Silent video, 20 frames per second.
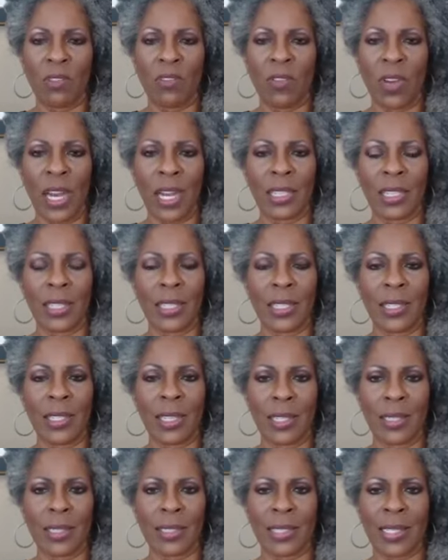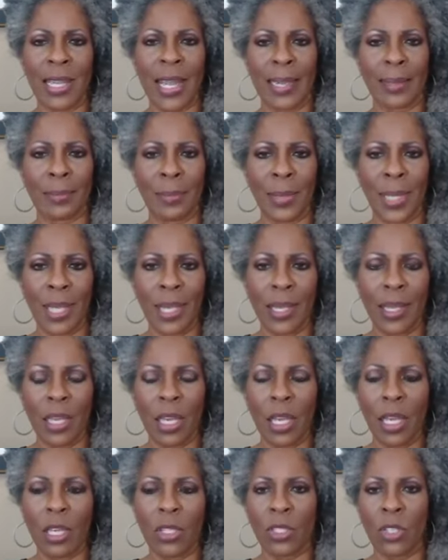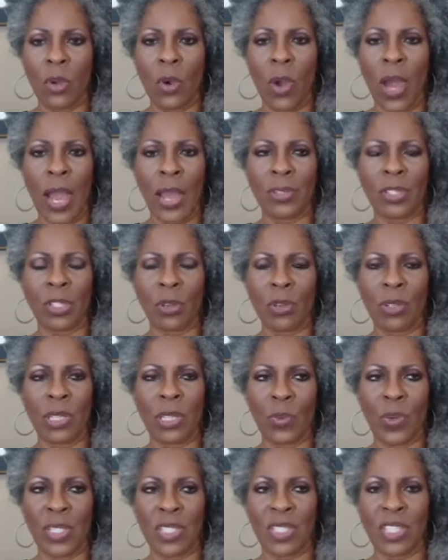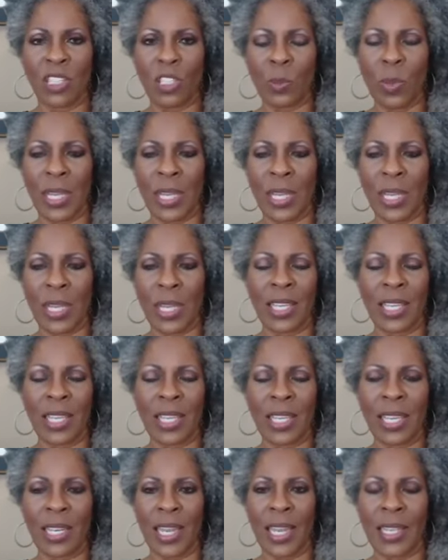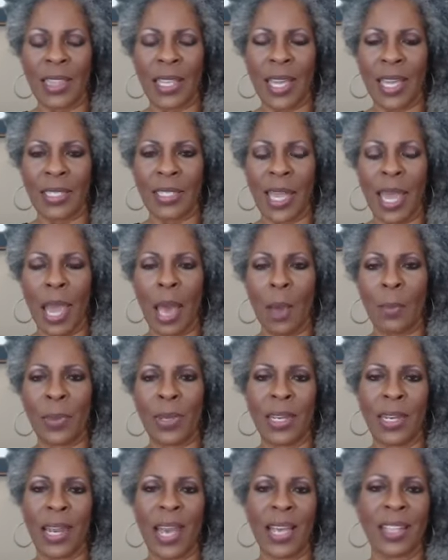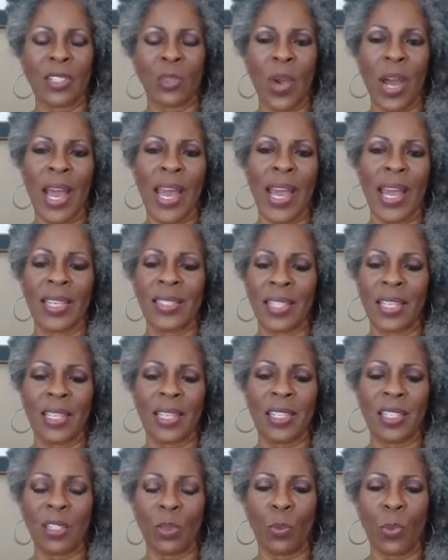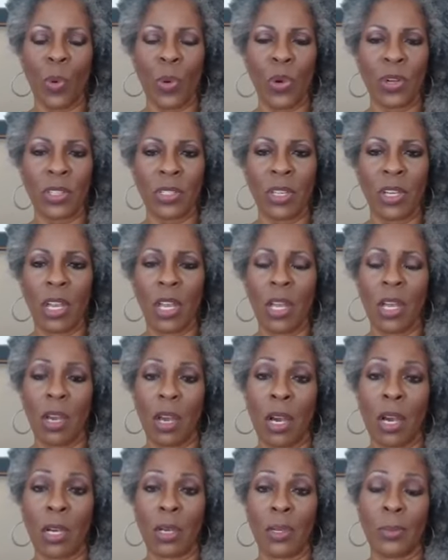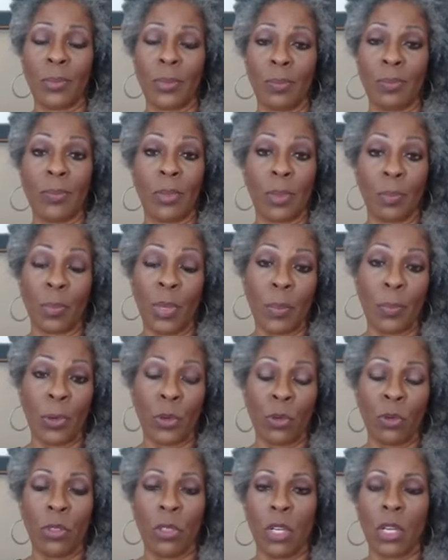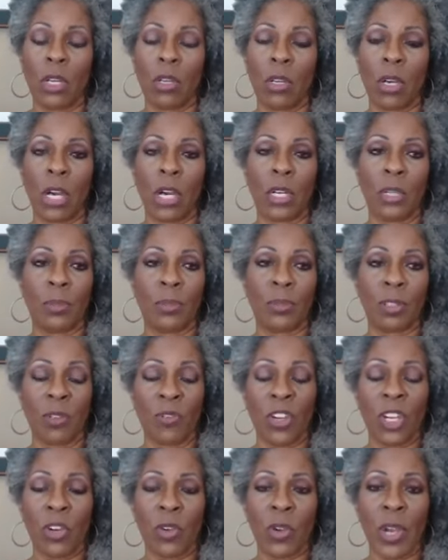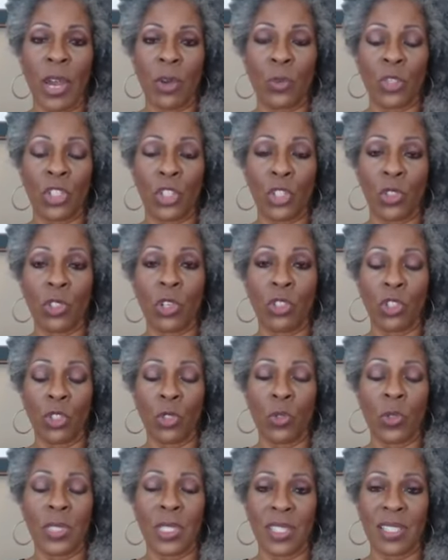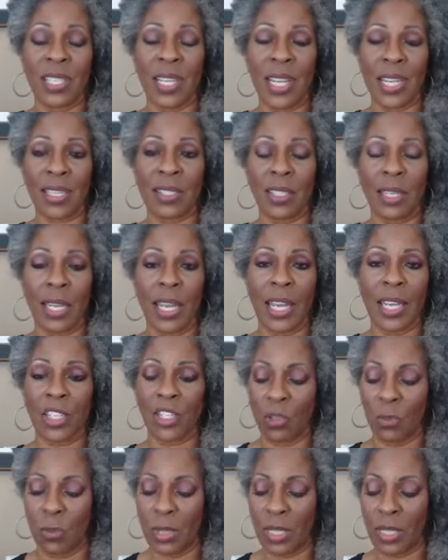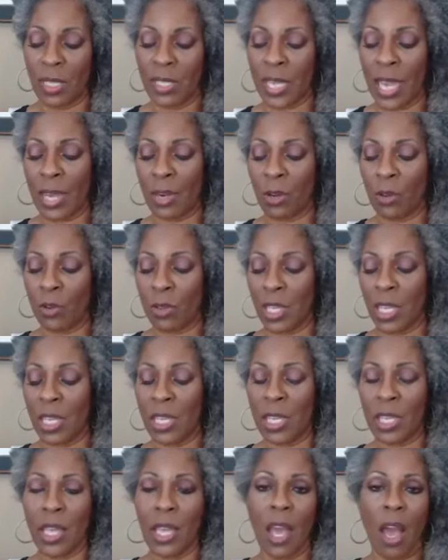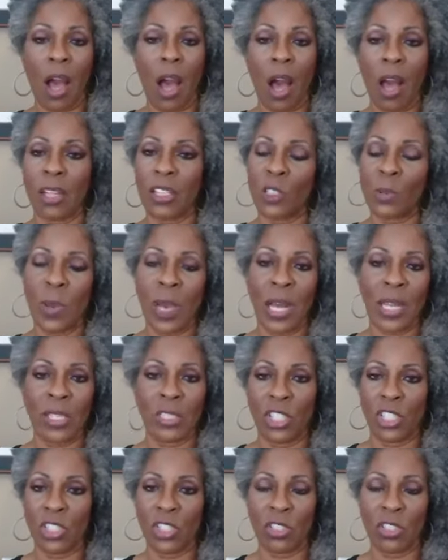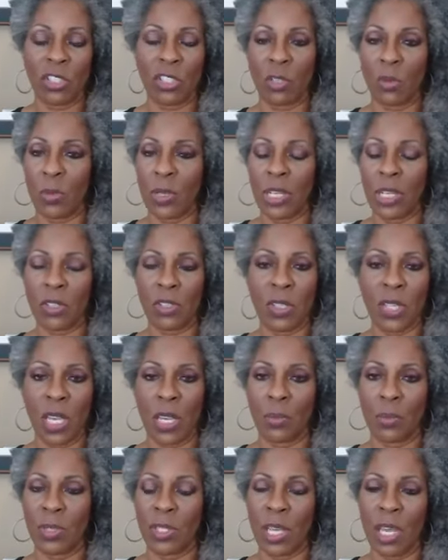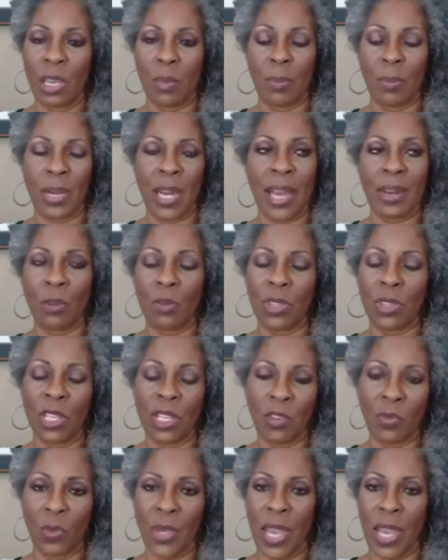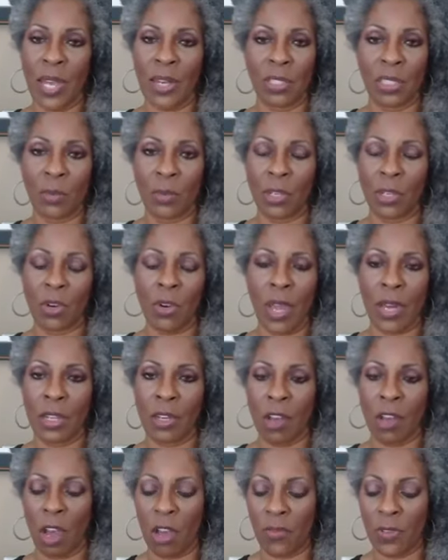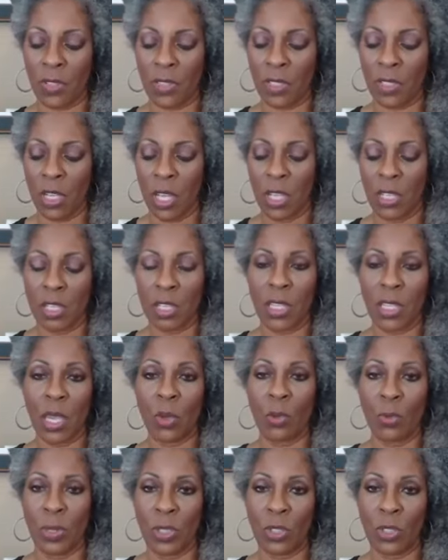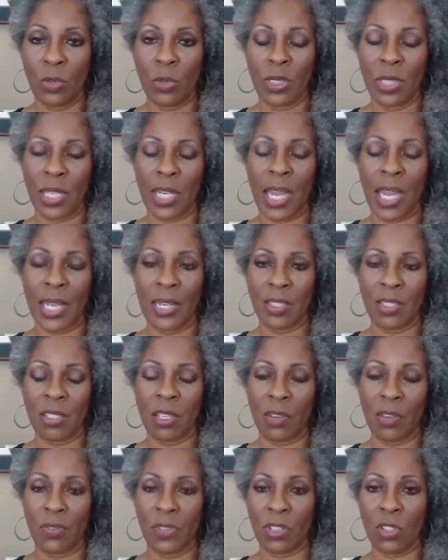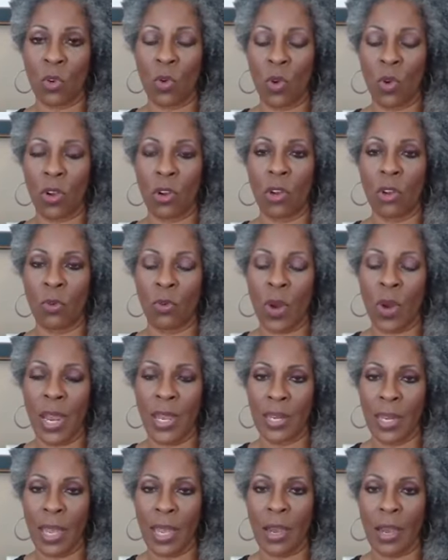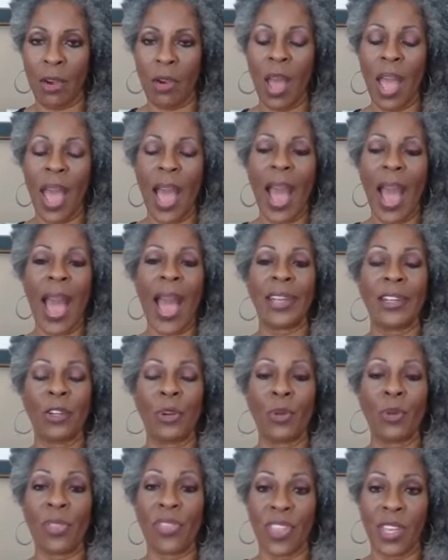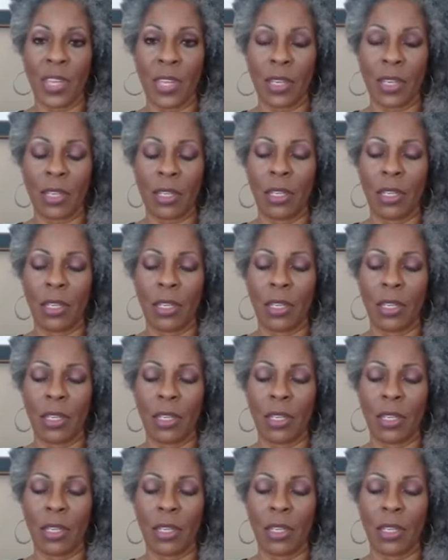violated that looks like me. So I certainly wasn't expecting anything like that to happen. And that's why I said it's important, people, to figure out what you're going to do in this next election, because I don't think all these politicians to me are same, but I don't think if we had a Democrat in office that they would be doing the kind of stuff that's going on right now. I don't think.